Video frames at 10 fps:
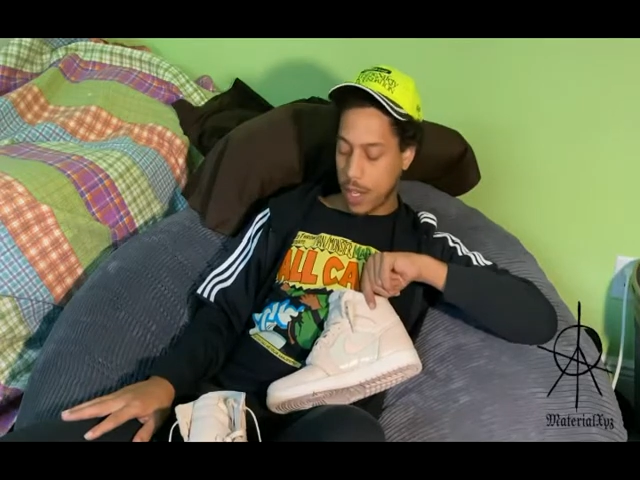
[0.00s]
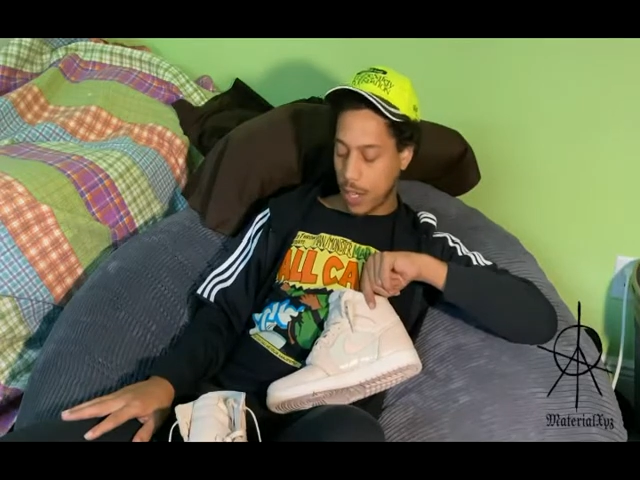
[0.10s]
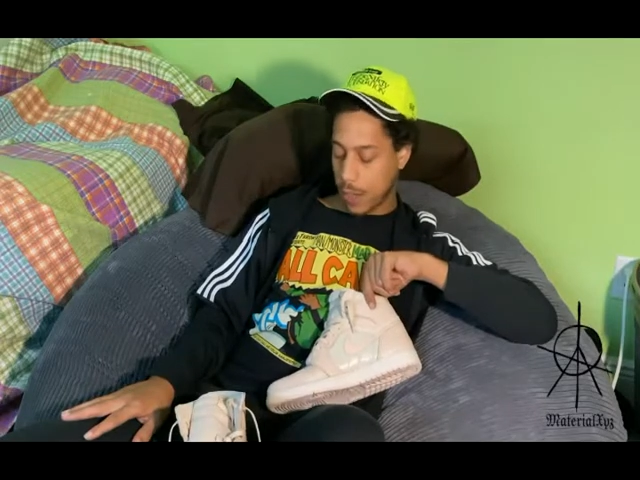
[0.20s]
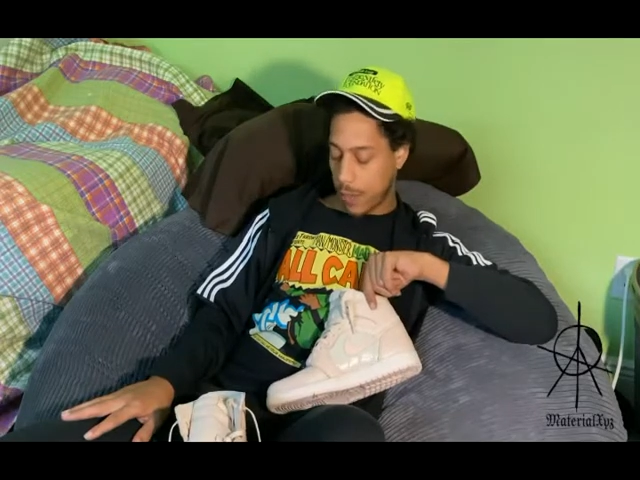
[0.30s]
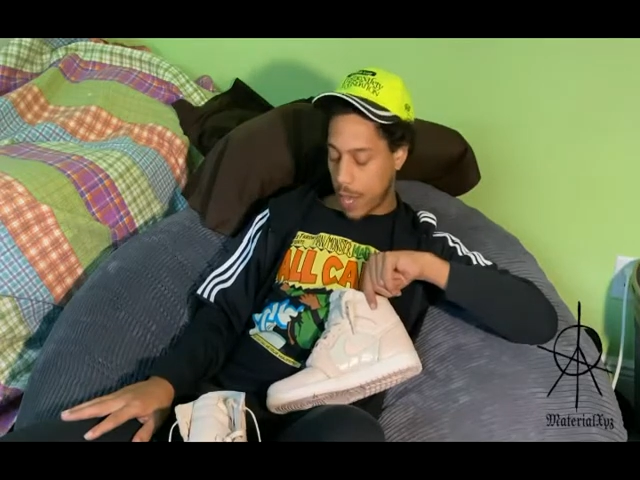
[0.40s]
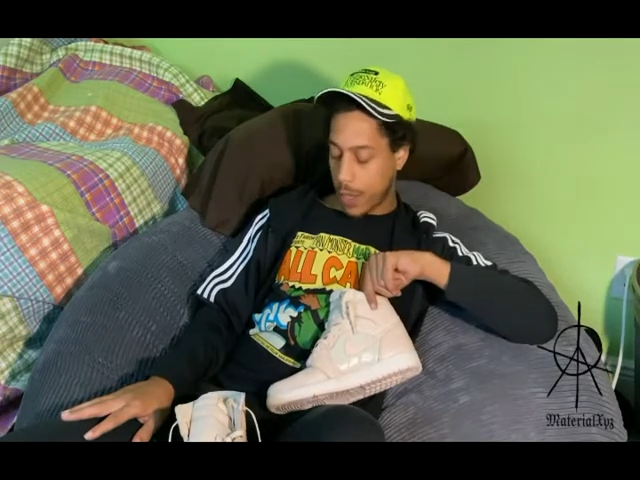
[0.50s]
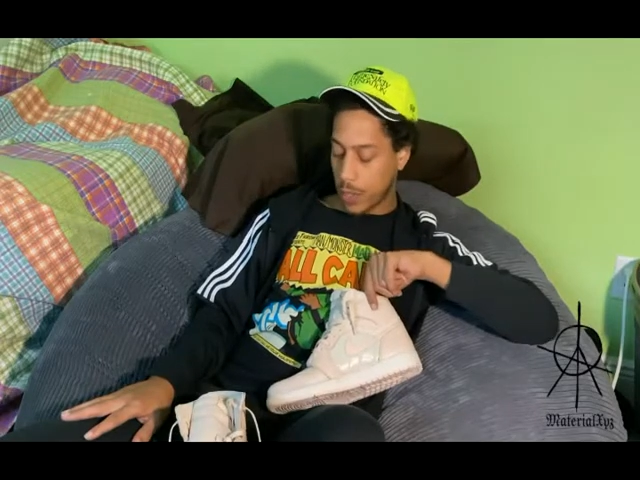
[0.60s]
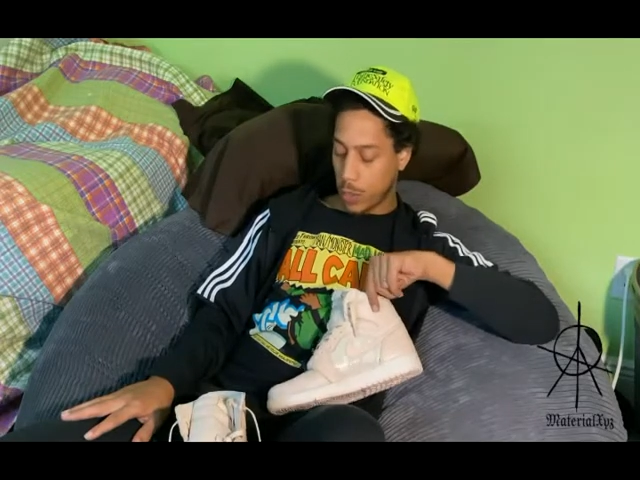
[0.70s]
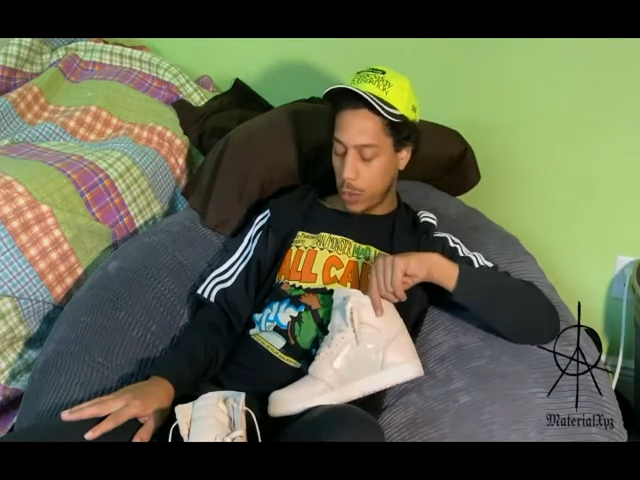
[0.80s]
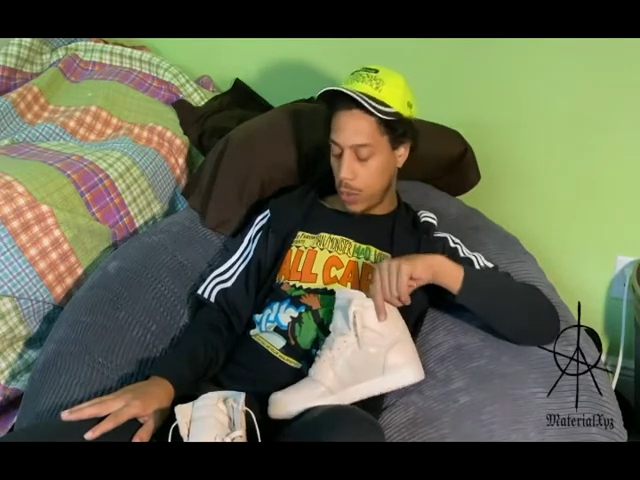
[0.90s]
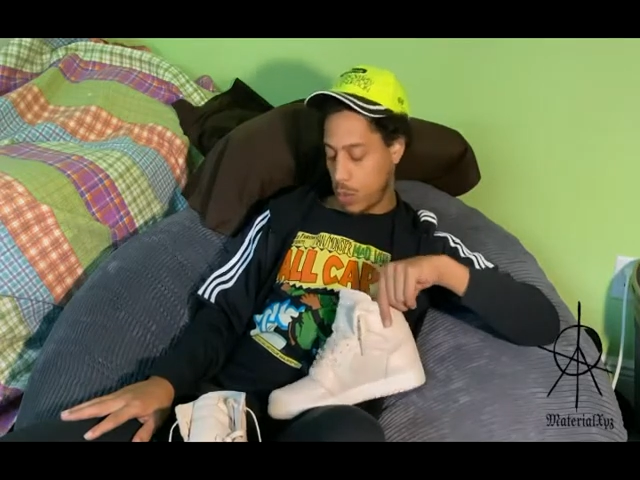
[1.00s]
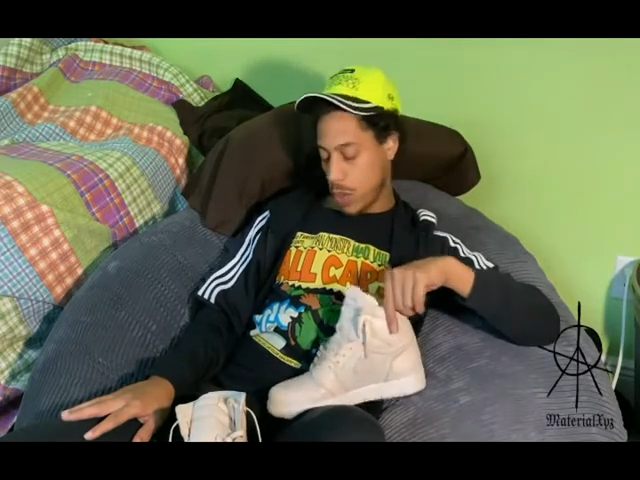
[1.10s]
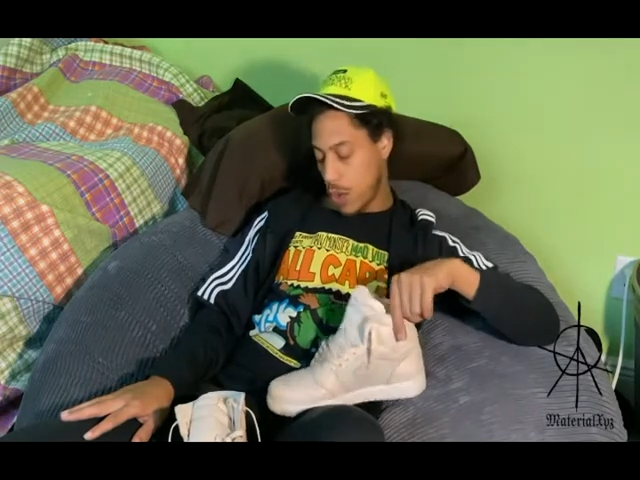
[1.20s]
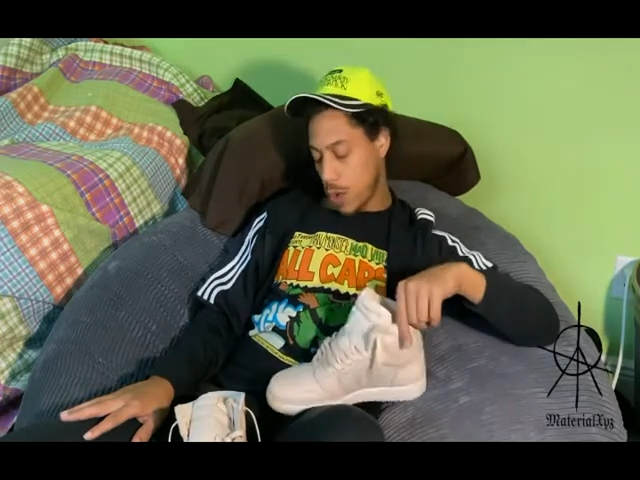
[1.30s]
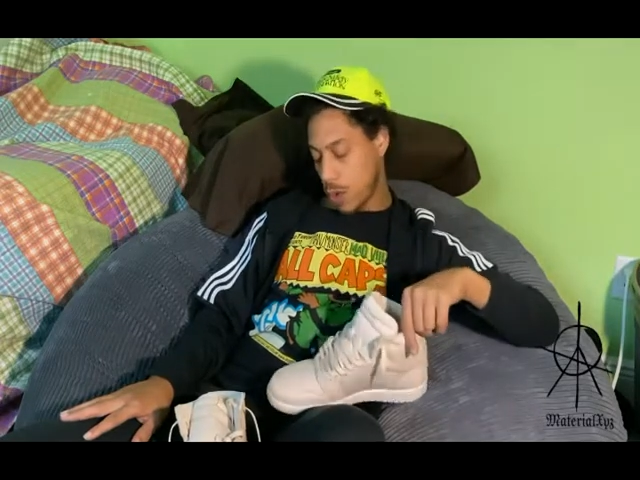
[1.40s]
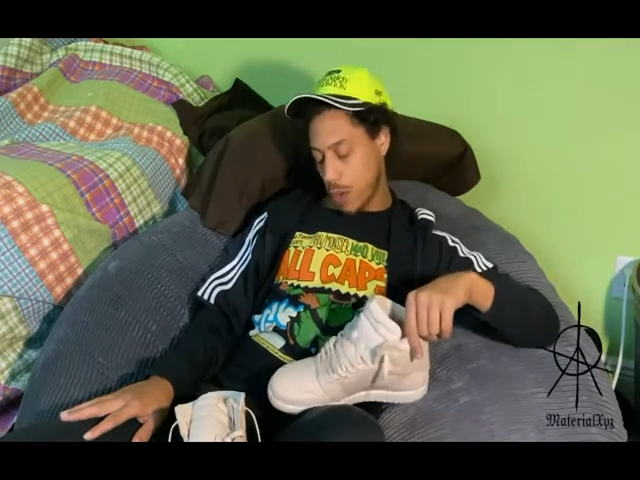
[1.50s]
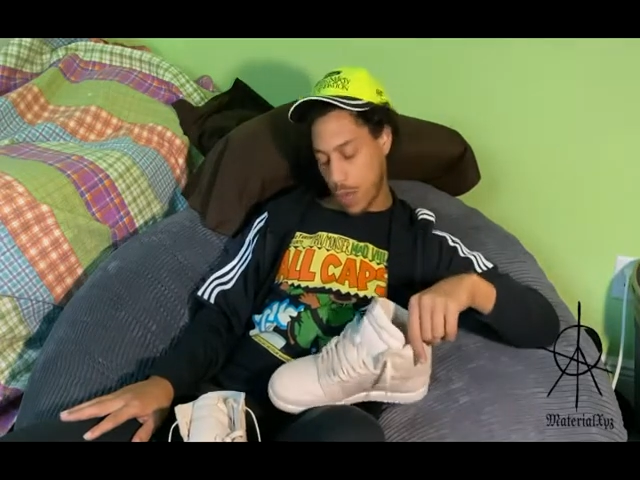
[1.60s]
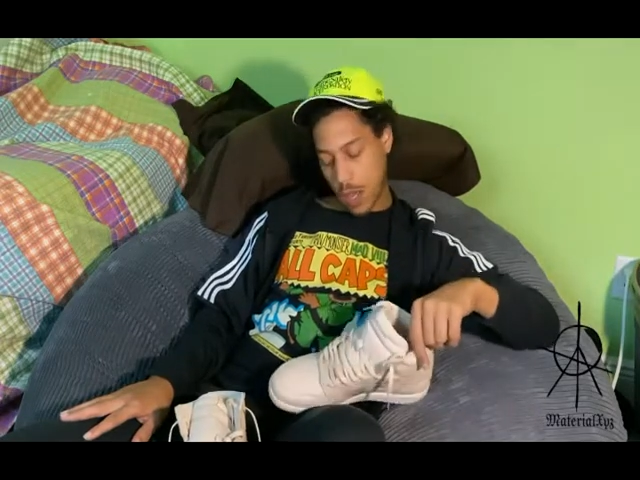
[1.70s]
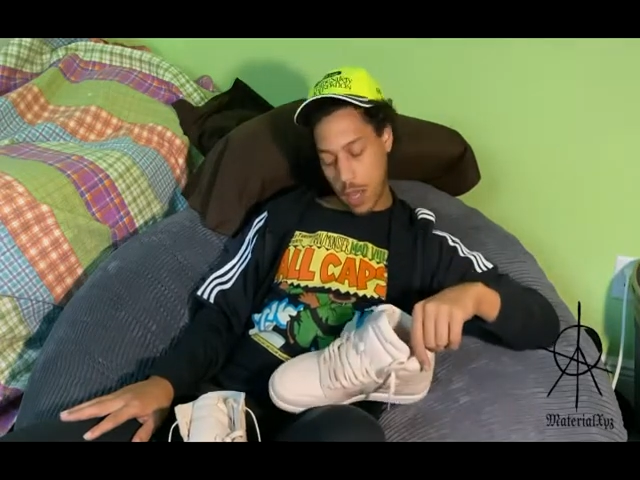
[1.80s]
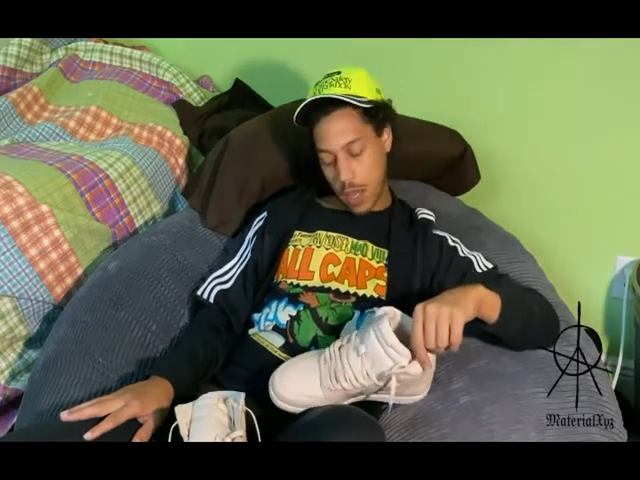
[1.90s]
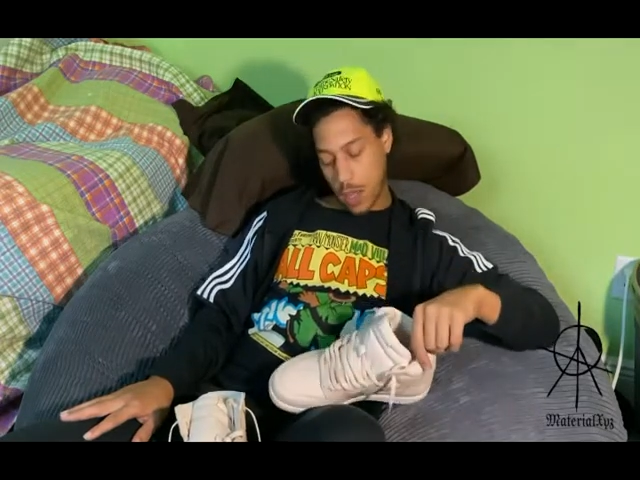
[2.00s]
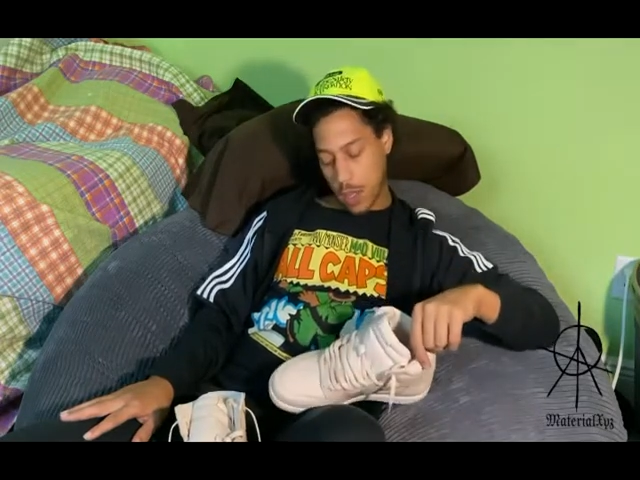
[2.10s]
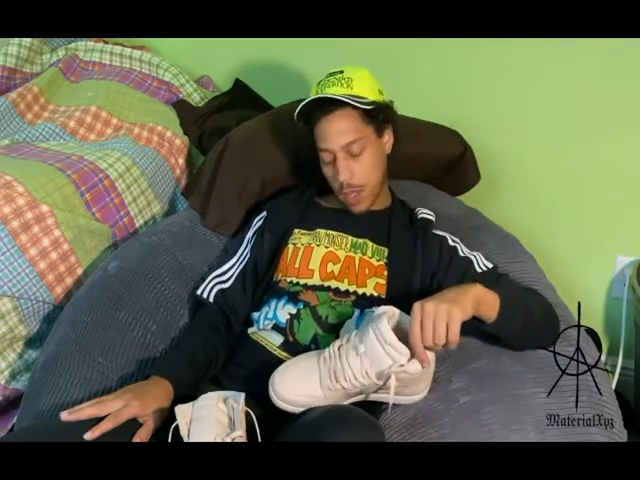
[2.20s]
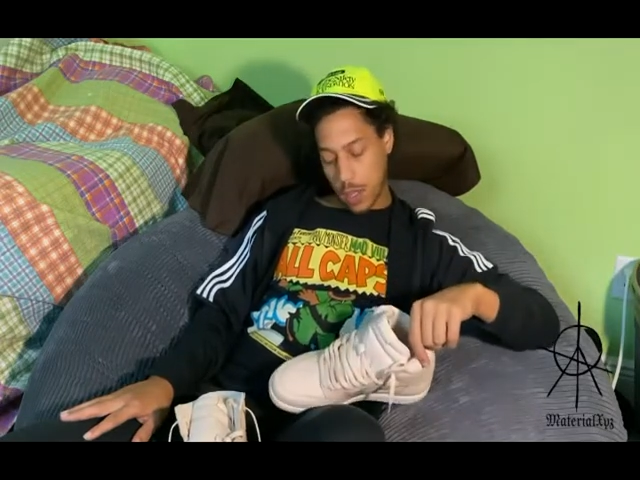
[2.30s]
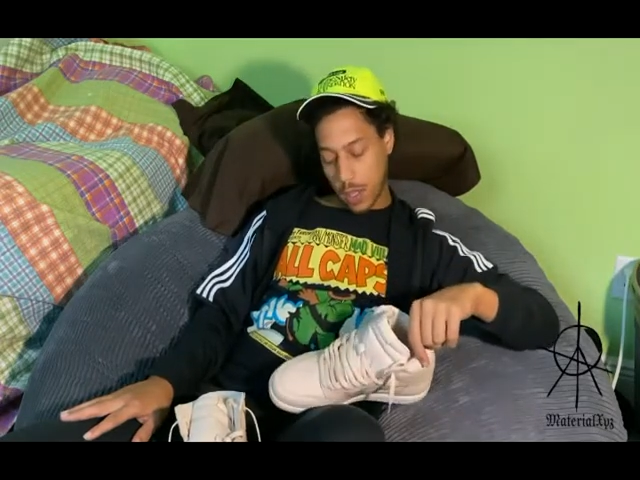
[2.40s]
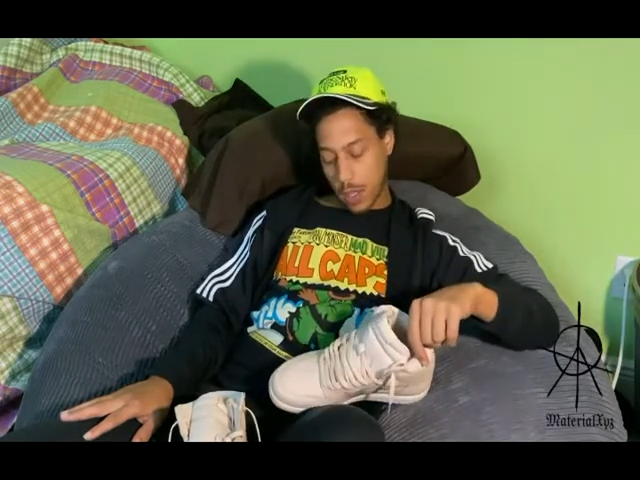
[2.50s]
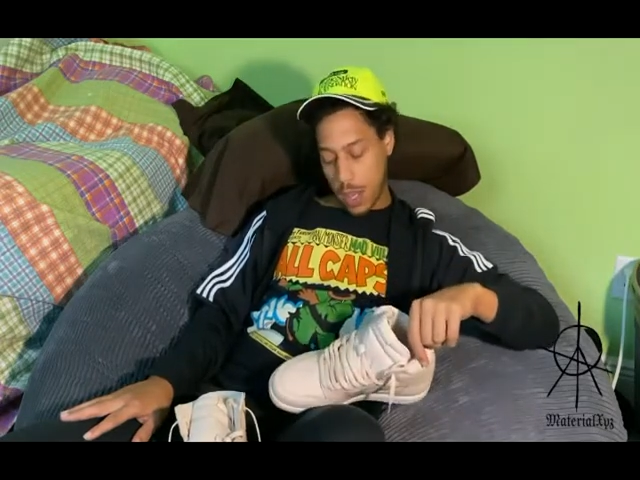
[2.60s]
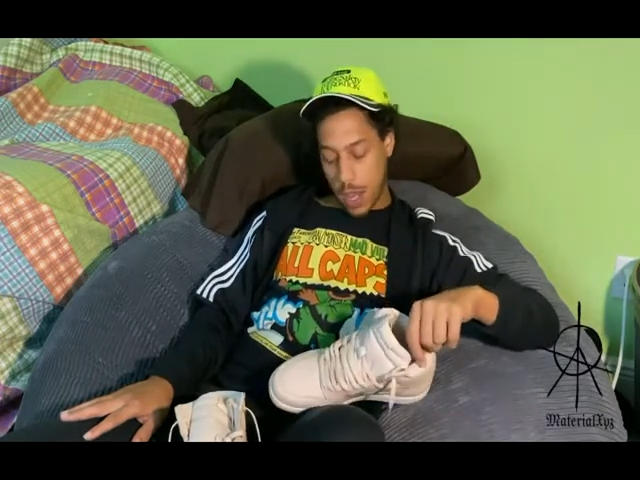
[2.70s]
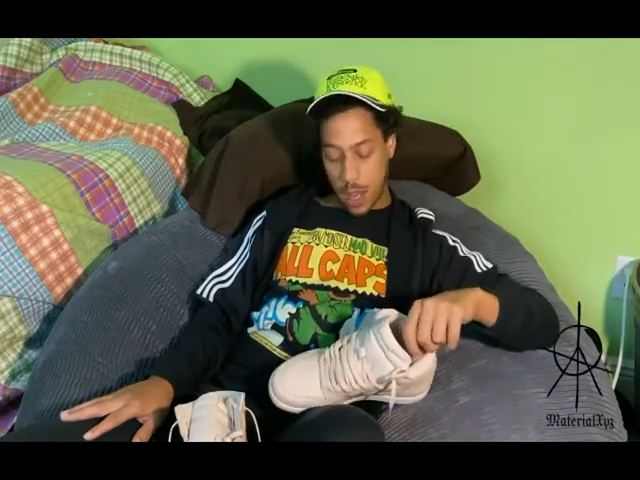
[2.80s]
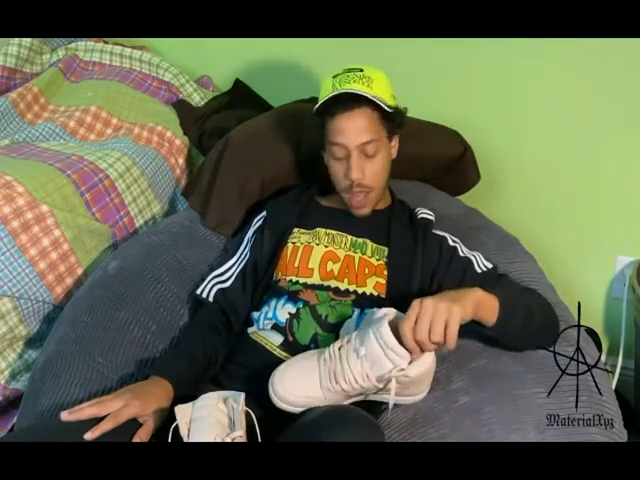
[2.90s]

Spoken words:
and value. So yeah,